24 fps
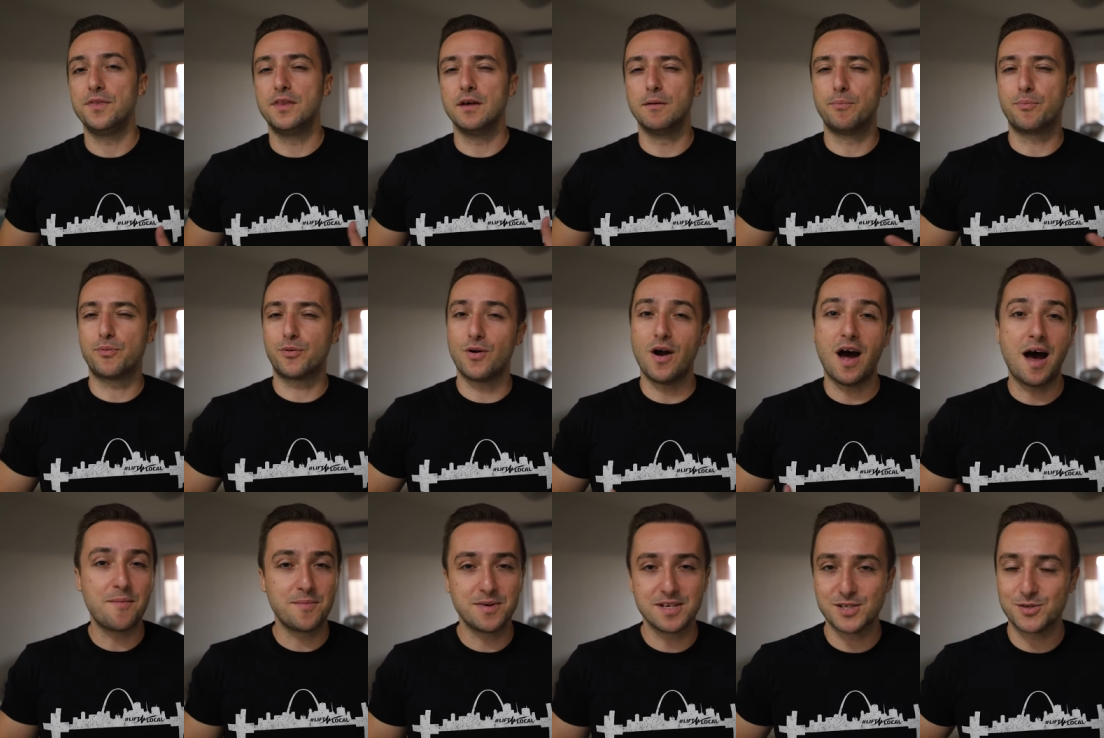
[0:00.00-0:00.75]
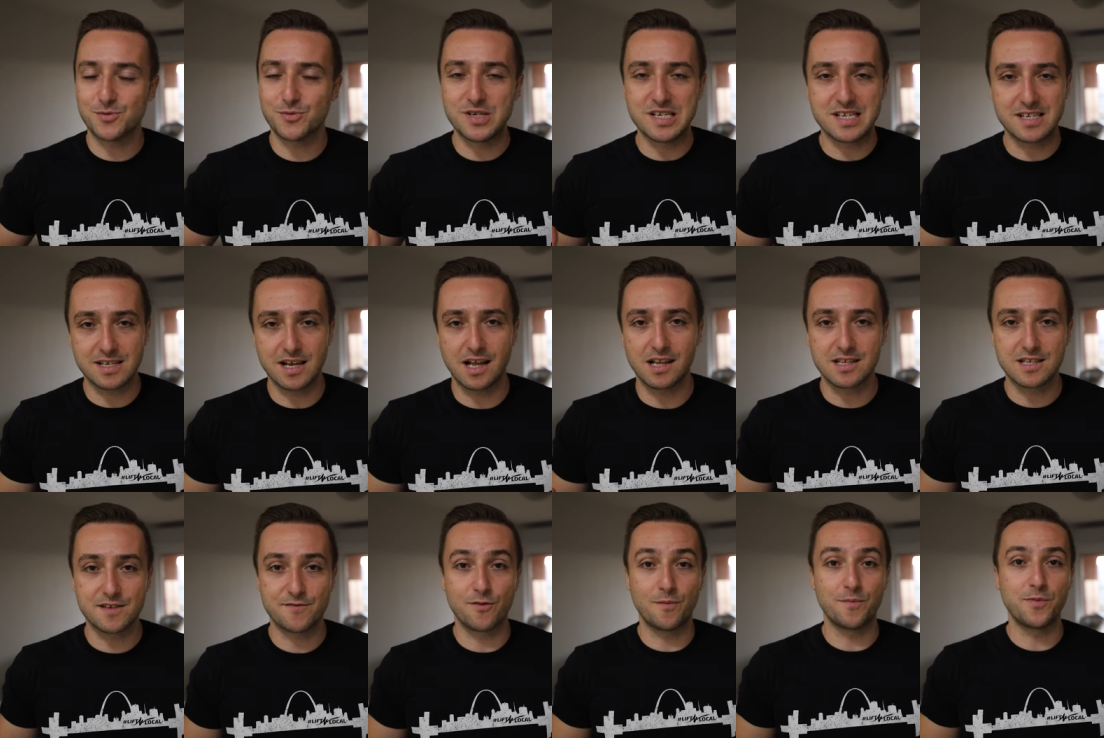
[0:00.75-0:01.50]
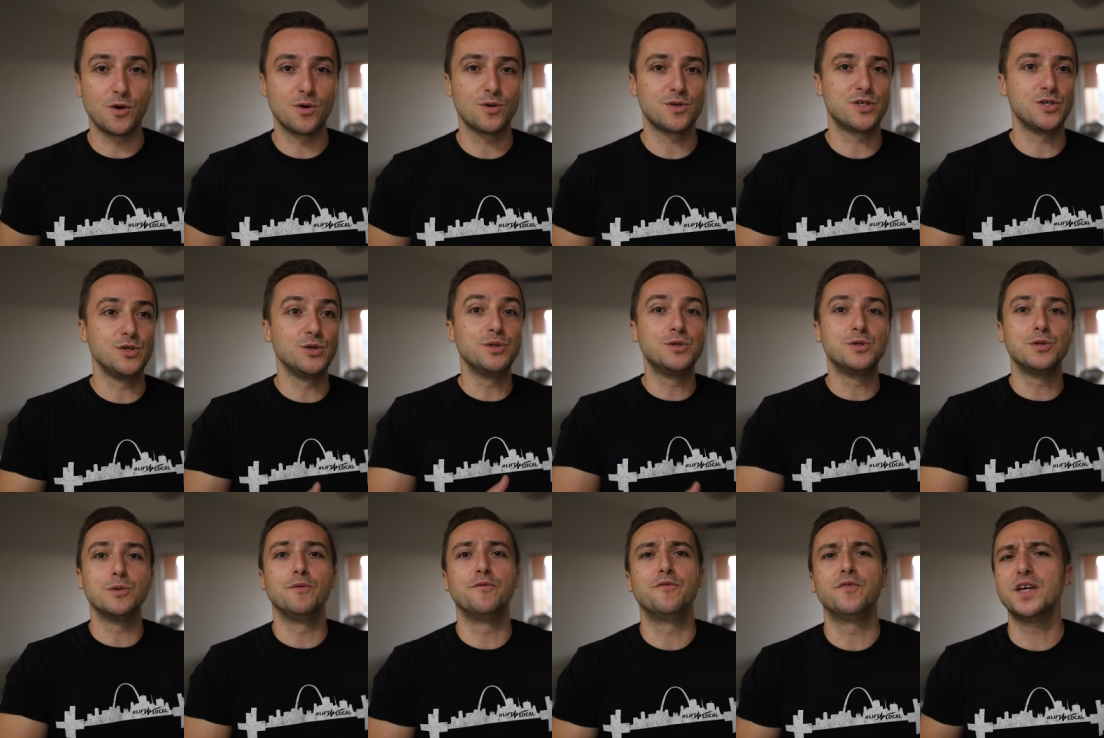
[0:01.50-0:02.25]
the promised results from those
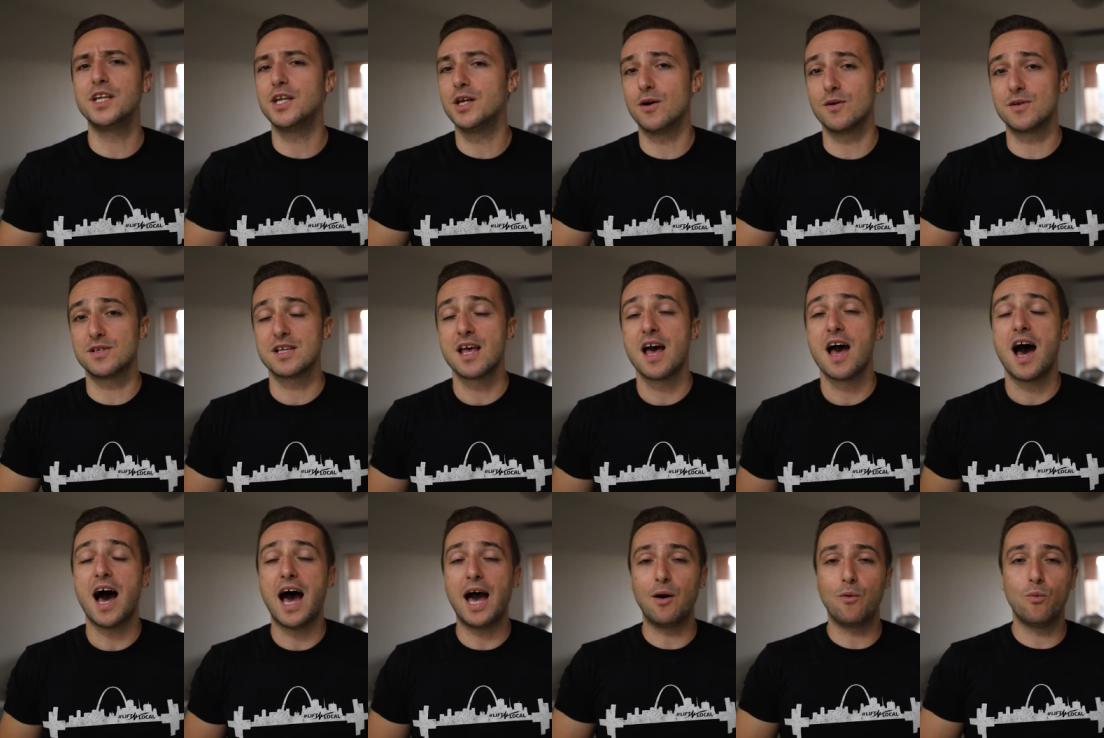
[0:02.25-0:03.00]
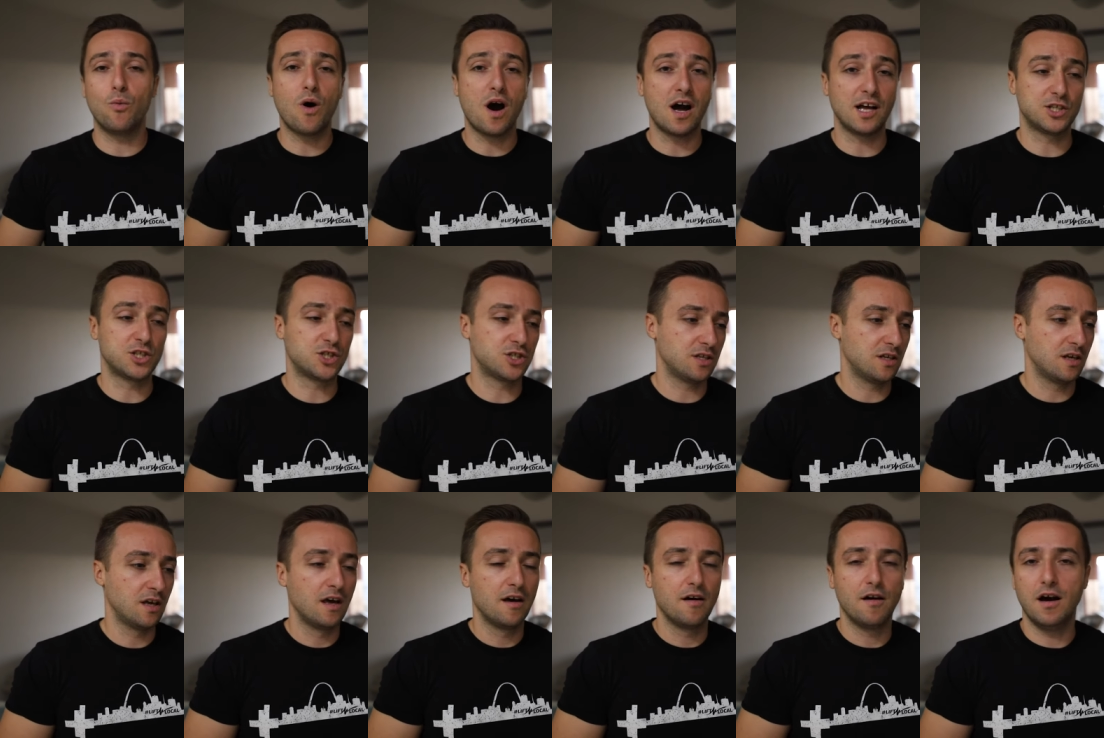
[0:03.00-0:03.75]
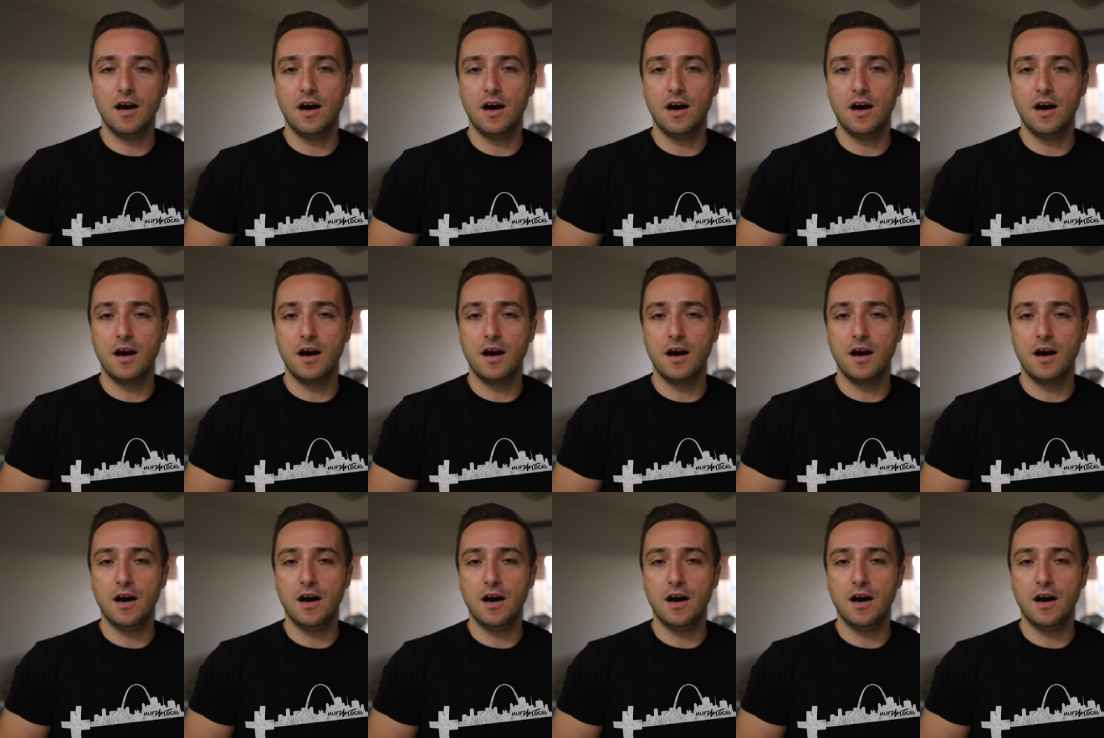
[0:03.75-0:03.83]
YouTube videos I watched